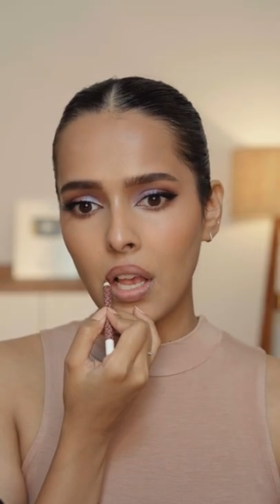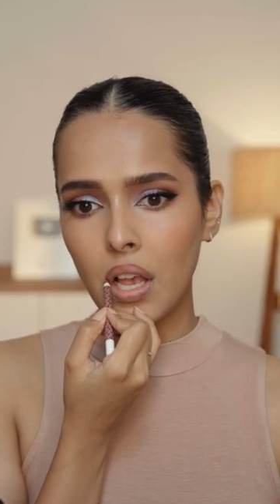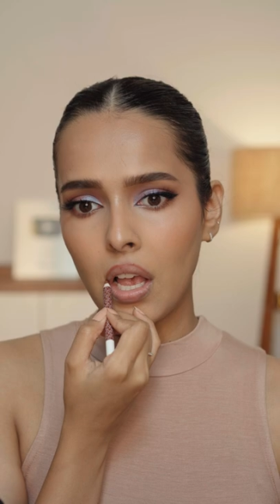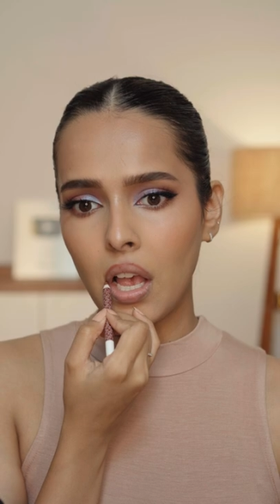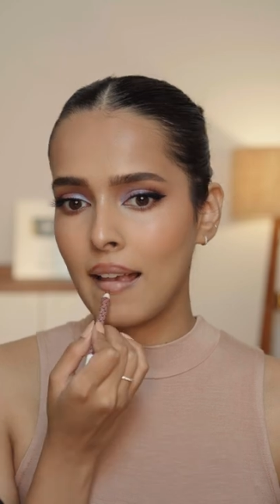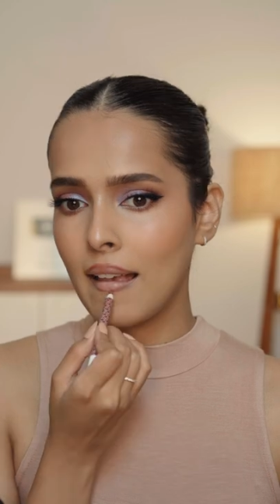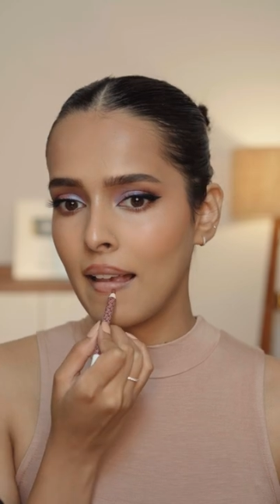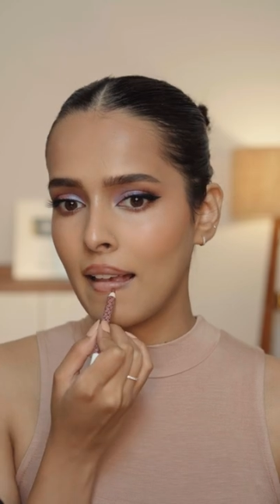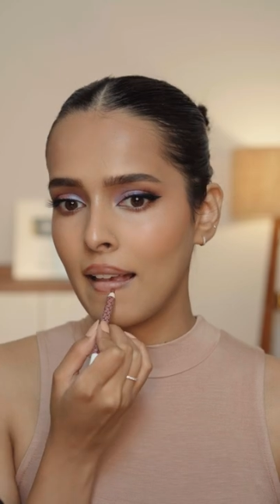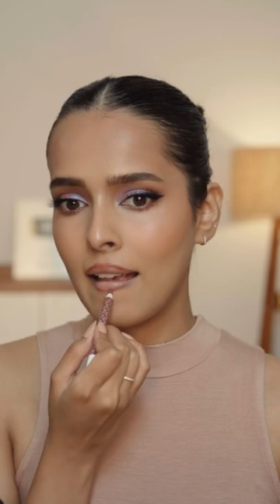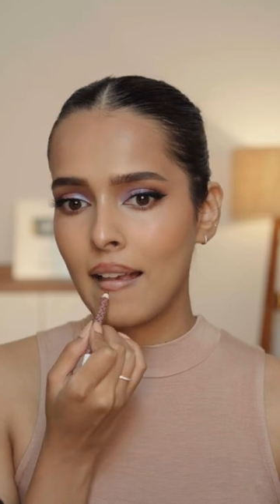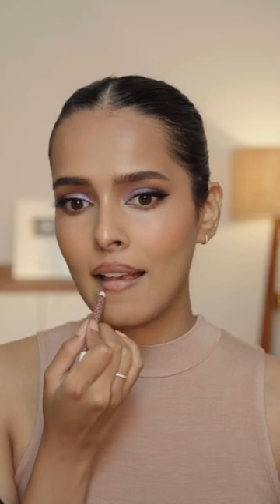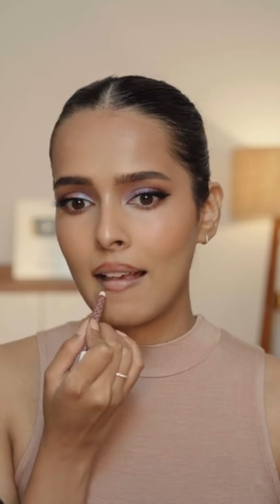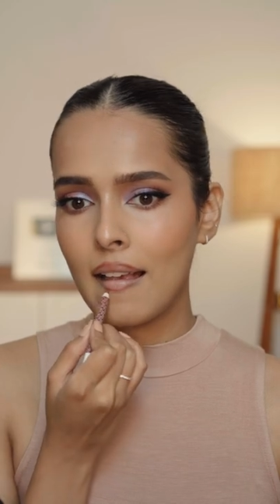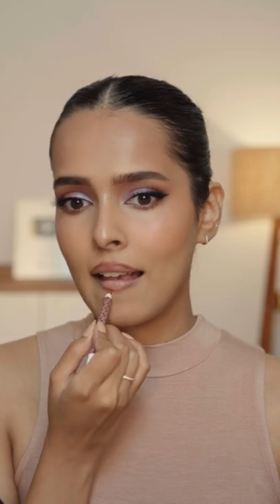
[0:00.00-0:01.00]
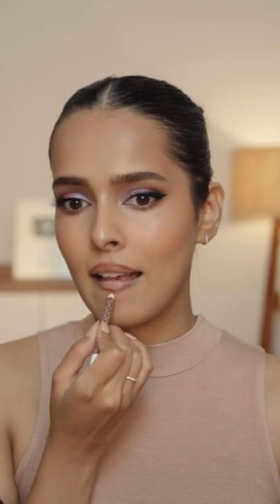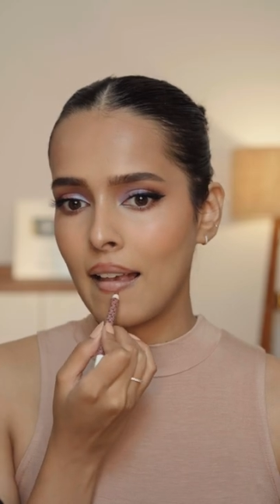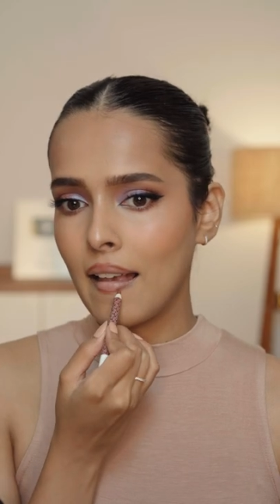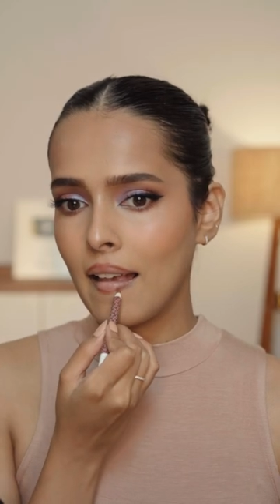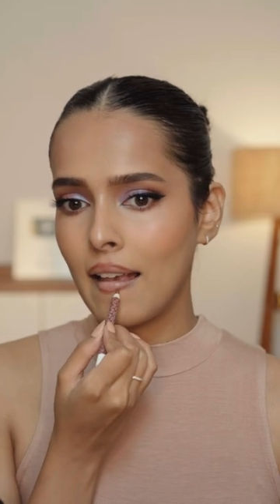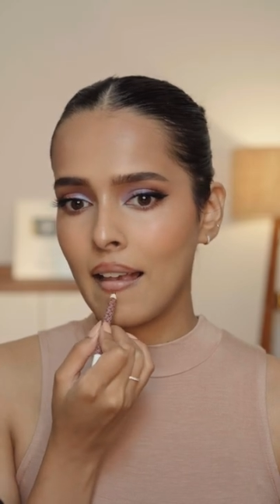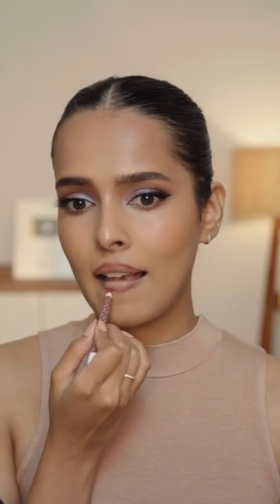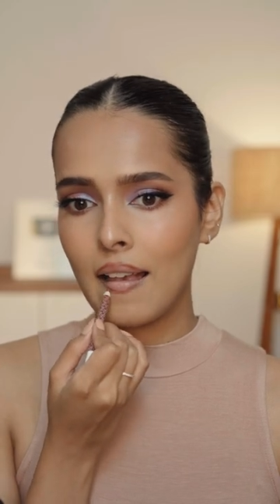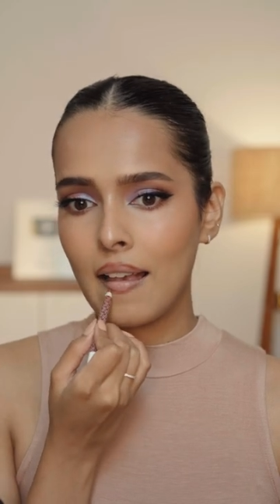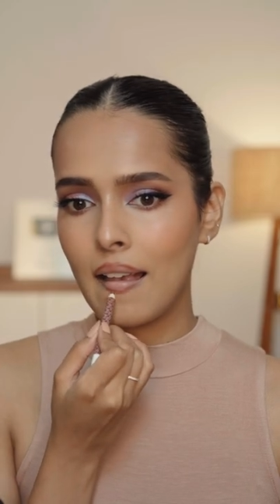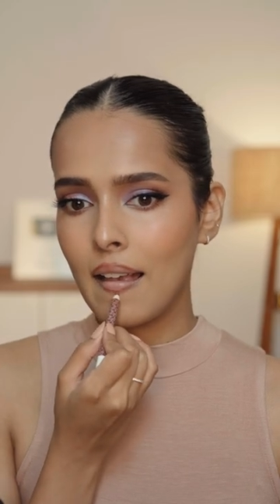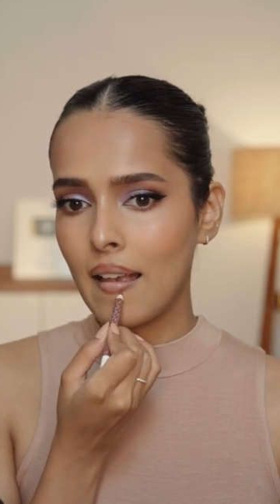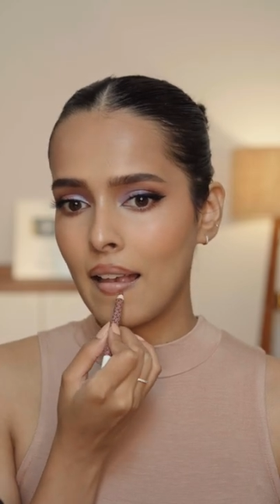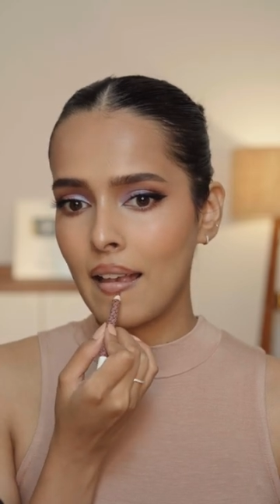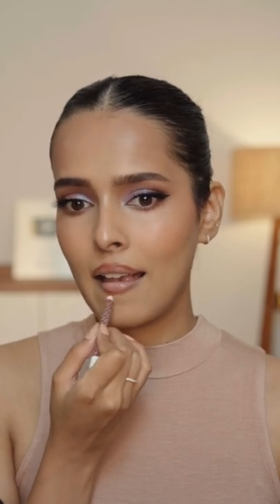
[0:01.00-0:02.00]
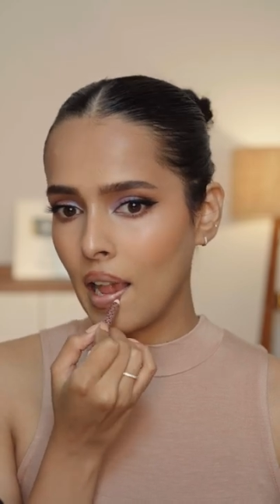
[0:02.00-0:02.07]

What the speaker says: Action Lip Liner in Fame.